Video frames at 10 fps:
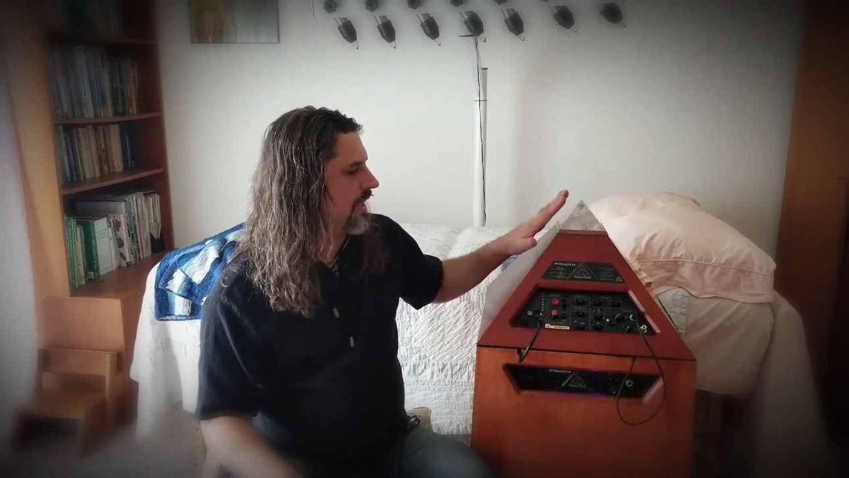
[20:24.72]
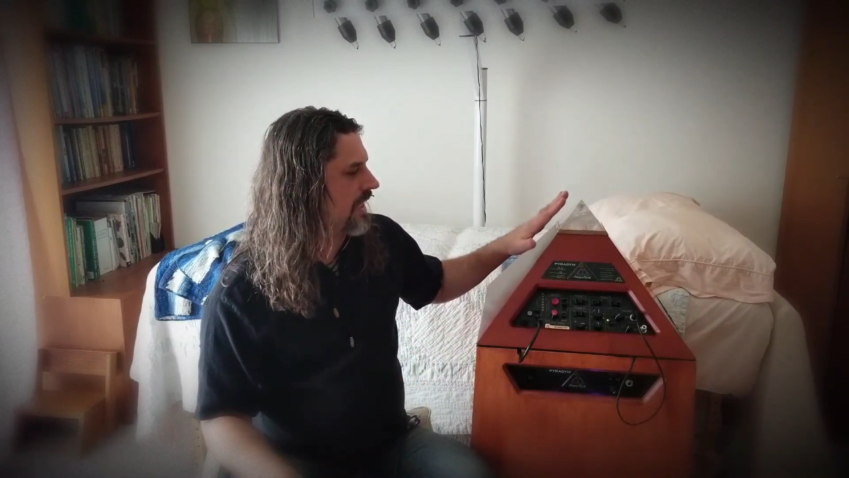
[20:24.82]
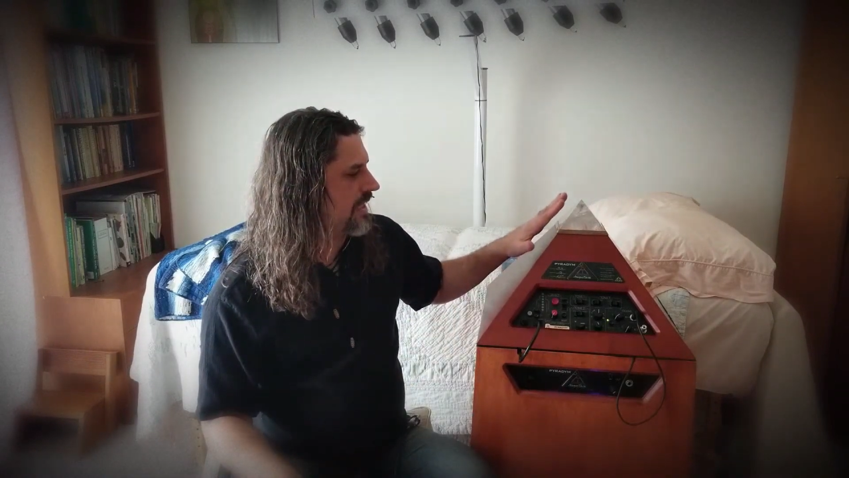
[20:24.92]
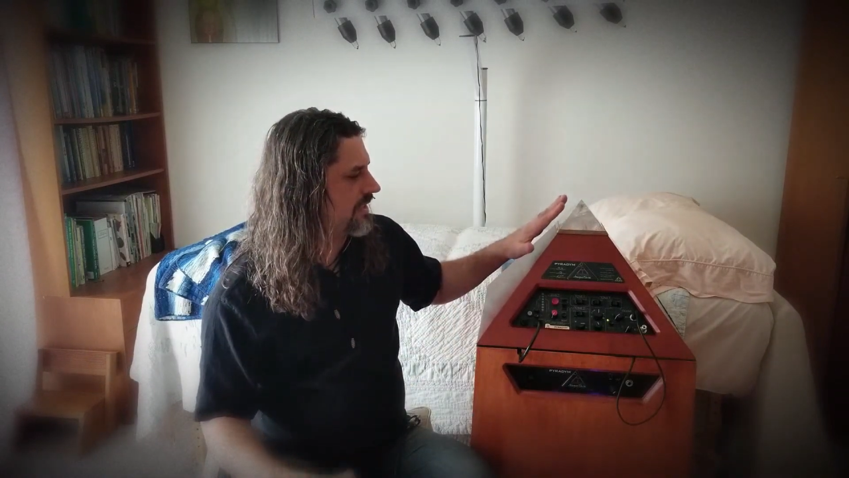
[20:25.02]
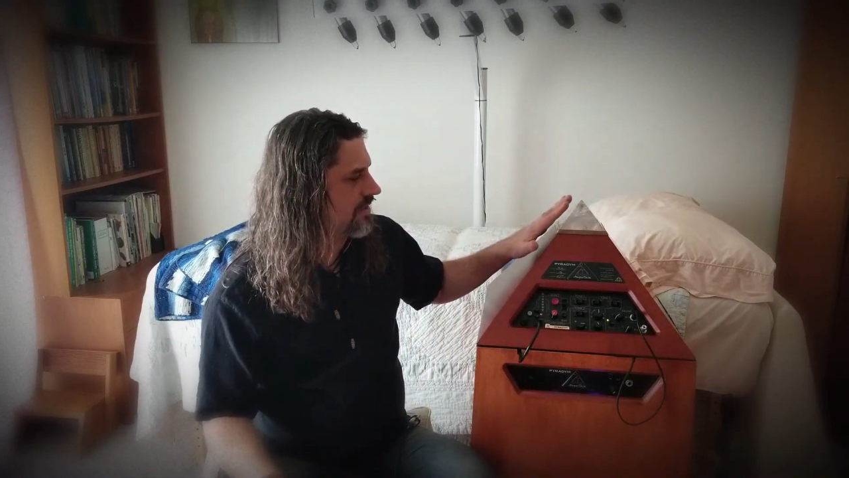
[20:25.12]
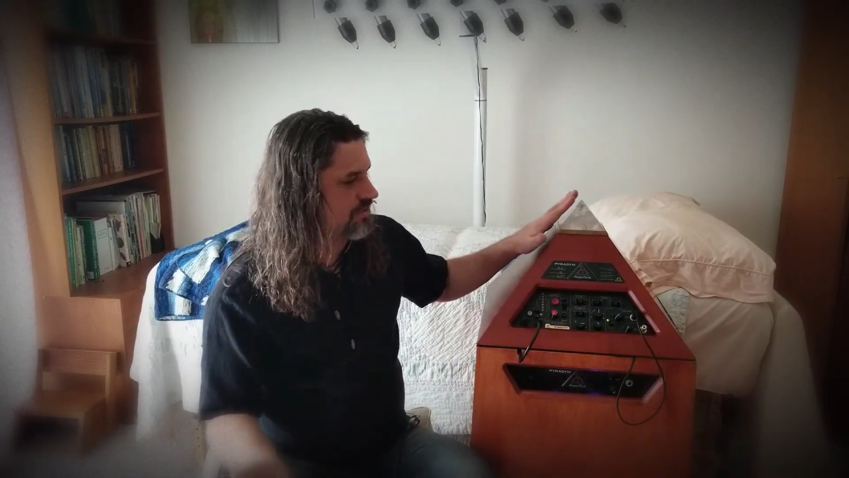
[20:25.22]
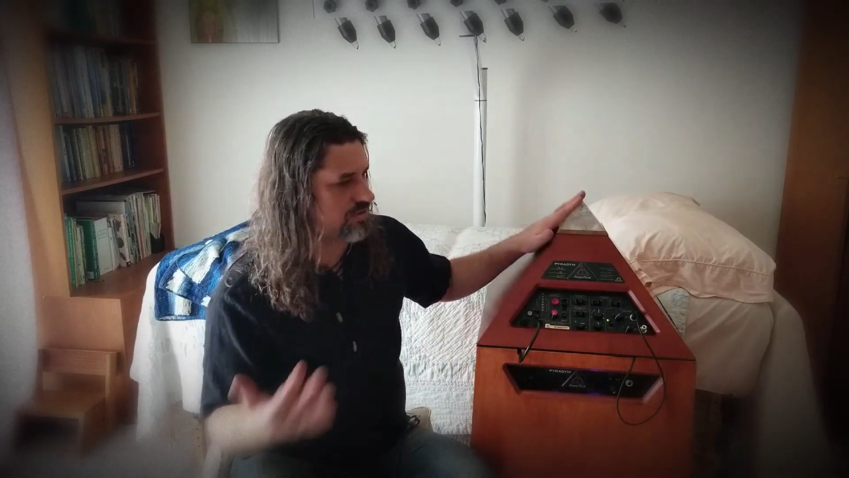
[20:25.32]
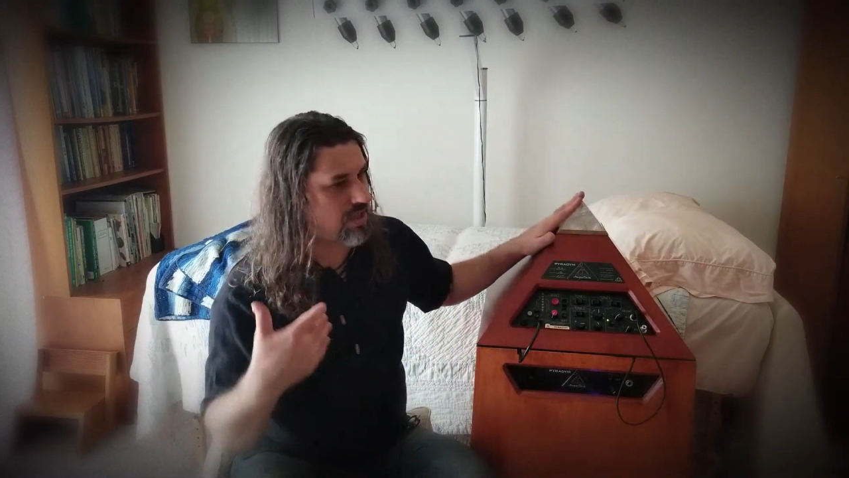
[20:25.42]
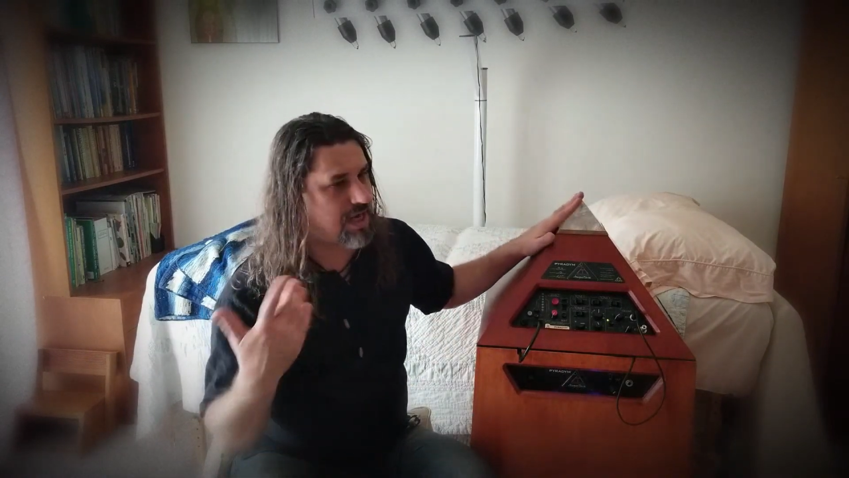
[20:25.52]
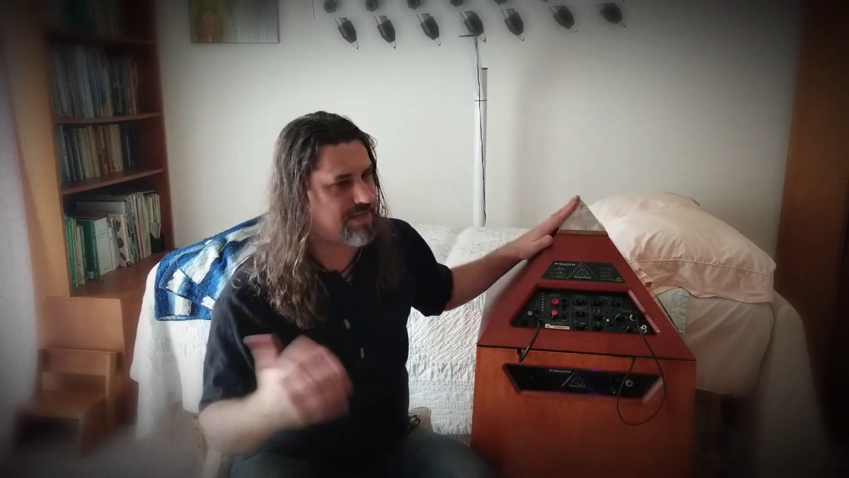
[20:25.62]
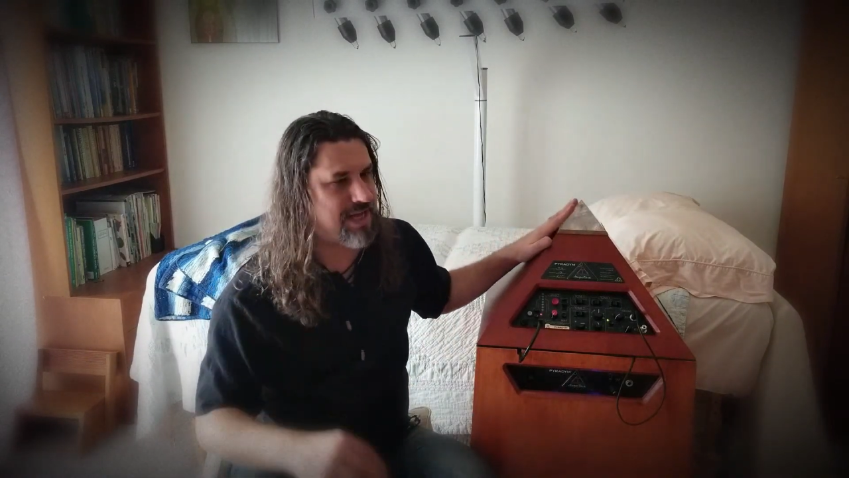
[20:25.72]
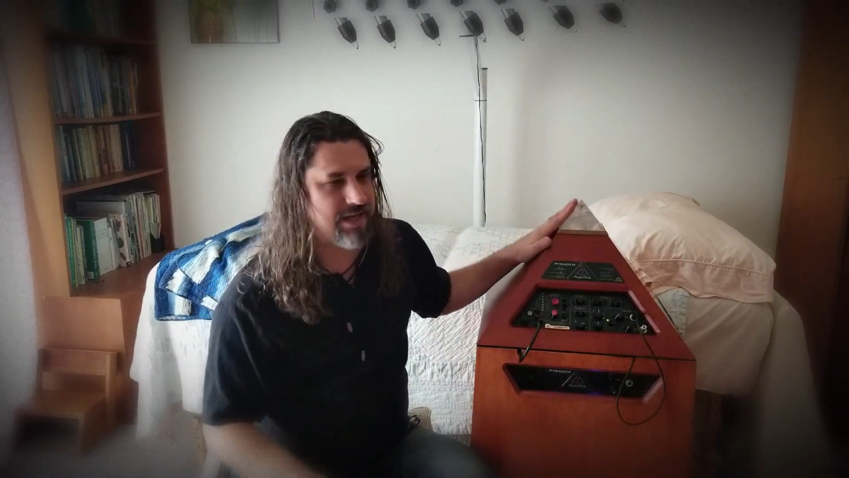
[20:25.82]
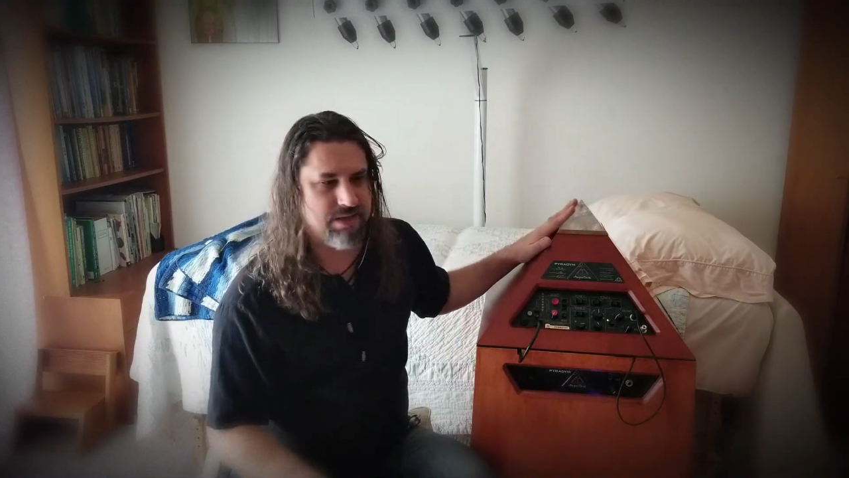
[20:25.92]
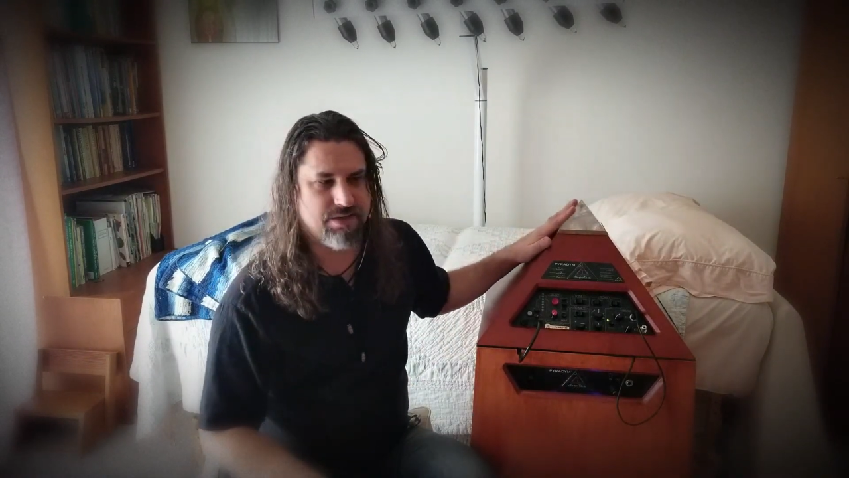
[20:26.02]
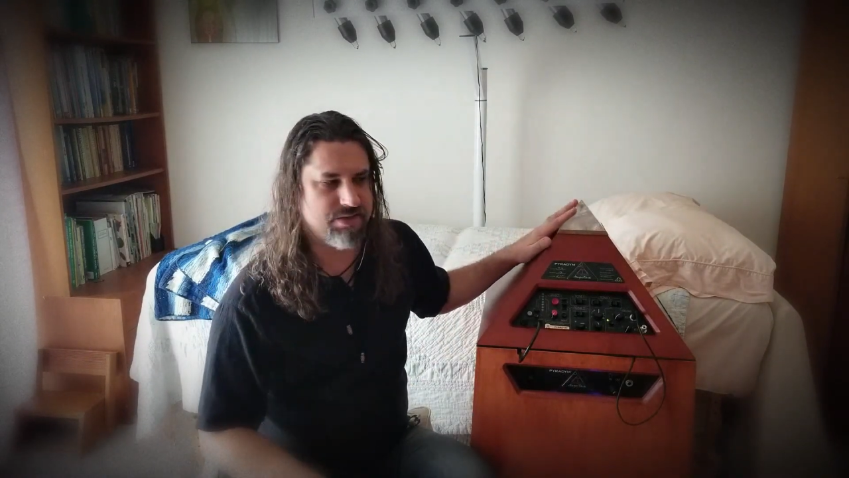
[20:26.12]
And then just
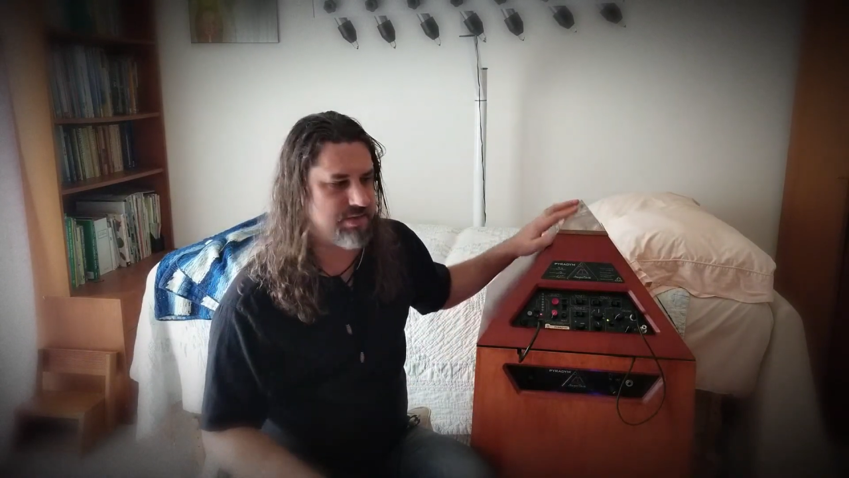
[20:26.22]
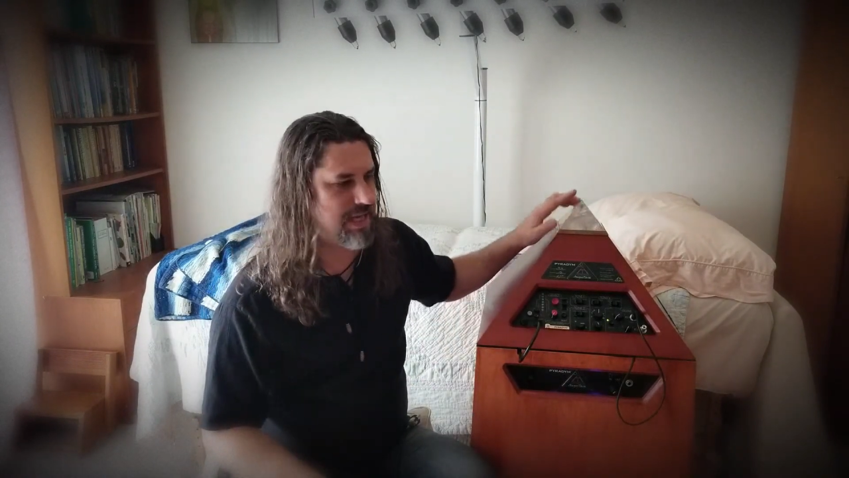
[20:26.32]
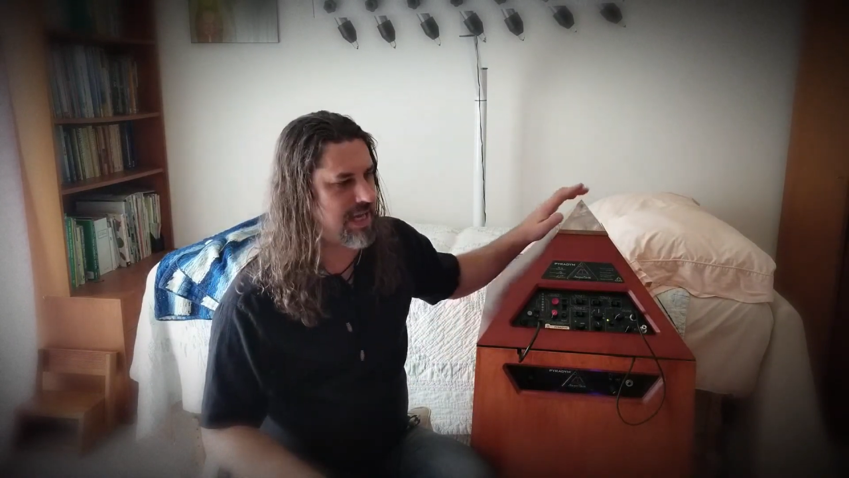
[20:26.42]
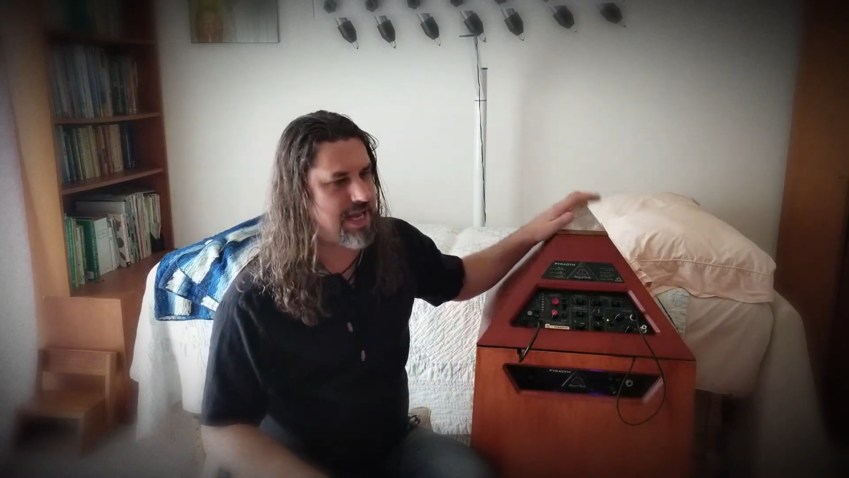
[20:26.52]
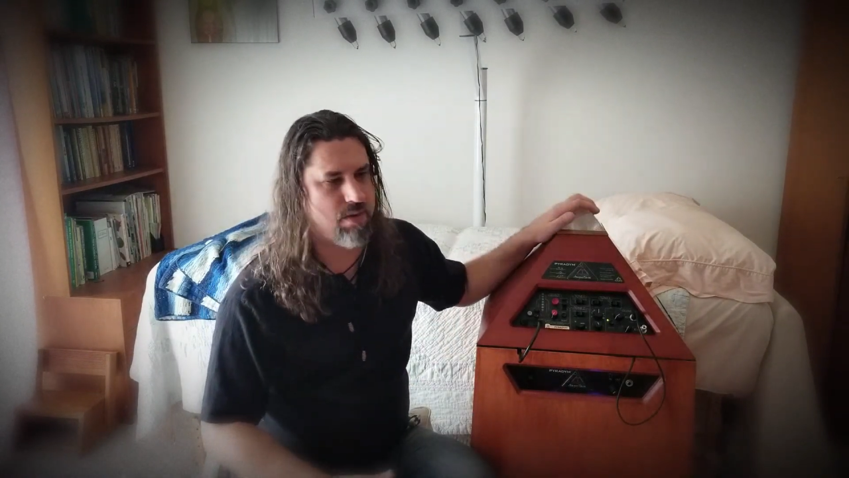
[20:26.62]
contact us and say, hey,